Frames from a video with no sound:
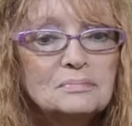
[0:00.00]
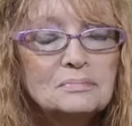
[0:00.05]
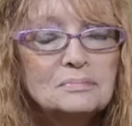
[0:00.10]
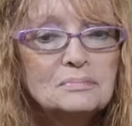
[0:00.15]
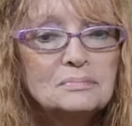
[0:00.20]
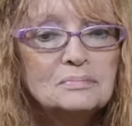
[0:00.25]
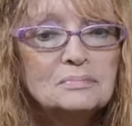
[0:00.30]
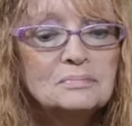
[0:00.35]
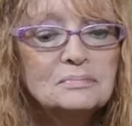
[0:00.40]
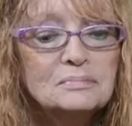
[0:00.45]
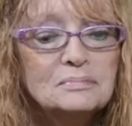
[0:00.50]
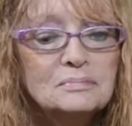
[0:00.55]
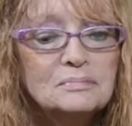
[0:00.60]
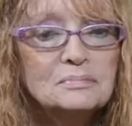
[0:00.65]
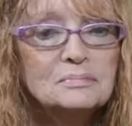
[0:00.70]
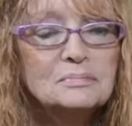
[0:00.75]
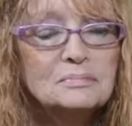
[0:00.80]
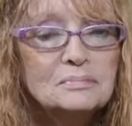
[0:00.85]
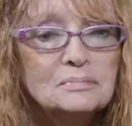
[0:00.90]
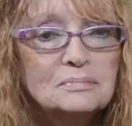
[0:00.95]

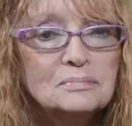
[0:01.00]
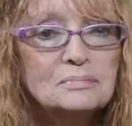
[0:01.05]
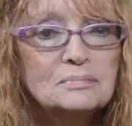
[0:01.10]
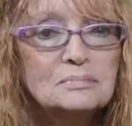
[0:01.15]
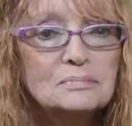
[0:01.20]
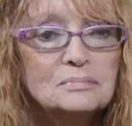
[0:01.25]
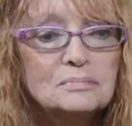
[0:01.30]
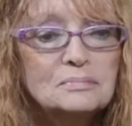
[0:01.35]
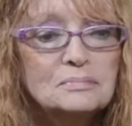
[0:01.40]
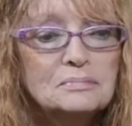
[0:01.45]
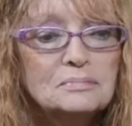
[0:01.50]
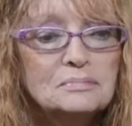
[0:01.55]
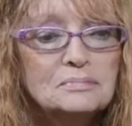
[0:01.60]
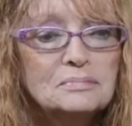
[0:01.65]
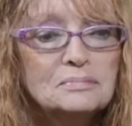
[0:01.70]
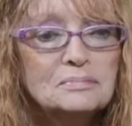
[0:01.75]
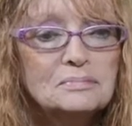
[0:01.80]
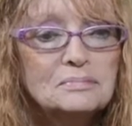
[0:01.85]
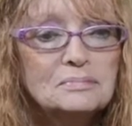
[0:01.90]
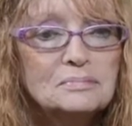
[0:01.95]

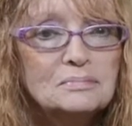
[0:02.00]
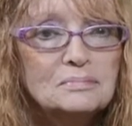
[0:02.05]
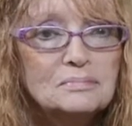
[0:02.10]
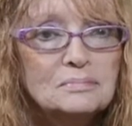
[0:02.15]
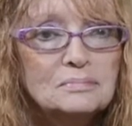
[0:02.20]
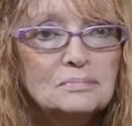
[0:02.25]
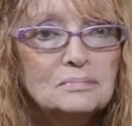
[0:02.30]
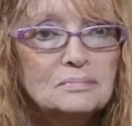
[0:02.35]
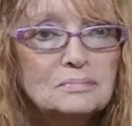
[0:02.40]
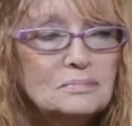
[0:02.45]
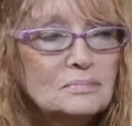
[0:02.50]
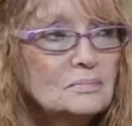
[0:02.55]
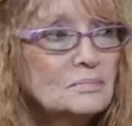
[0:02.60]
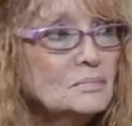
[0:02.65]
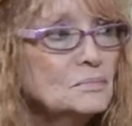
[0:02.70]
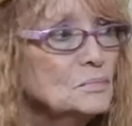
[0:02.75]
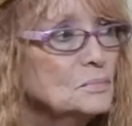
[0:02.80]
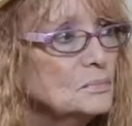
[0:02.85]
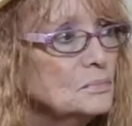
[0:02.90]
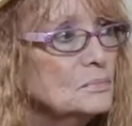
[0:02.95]

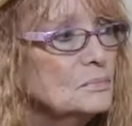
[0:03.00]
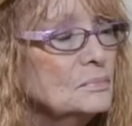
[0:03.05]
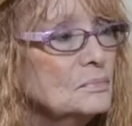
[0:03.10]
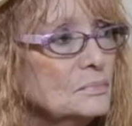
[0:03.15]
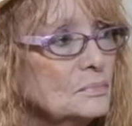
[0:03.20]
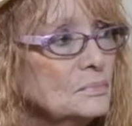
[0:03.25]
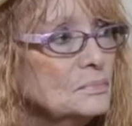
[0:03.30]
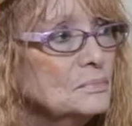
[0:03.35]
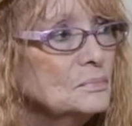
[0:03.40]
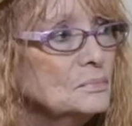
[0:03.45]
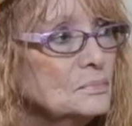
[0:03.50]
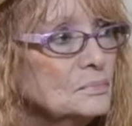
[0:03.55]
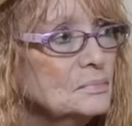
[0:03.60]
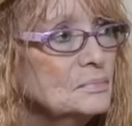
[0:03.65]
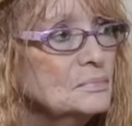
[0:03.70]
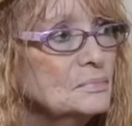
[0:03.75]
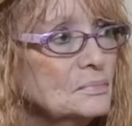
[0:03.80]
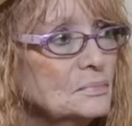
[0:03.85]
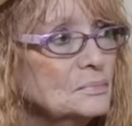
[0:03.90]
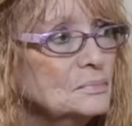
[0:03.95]

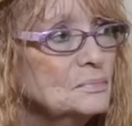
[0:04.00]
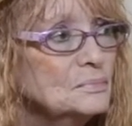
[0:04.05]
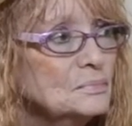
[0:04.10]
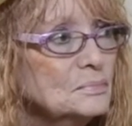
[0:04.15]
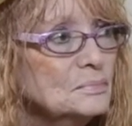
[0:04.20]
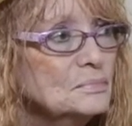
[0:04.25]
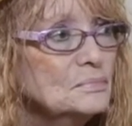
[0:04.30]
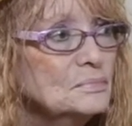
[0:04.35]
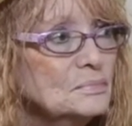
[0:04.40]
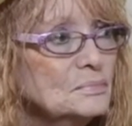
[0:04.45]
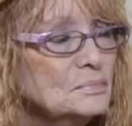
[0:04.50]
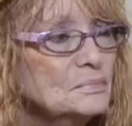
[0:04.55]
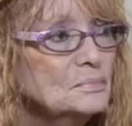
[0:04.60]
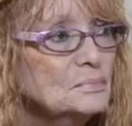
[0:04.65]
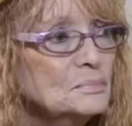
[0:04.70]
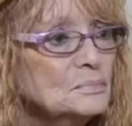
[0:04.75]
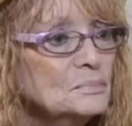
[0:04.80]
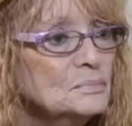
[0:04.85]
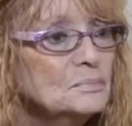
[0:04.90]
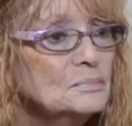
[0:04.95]

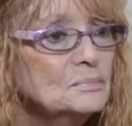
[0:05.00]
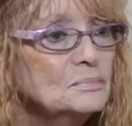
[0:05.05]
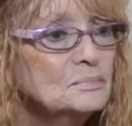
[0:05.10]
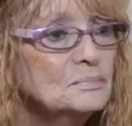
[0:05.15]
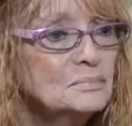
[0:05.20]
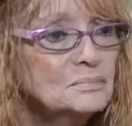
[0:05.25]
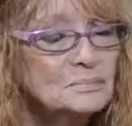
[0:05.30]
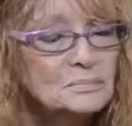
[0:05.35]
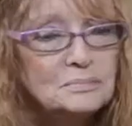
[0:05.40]
(silent)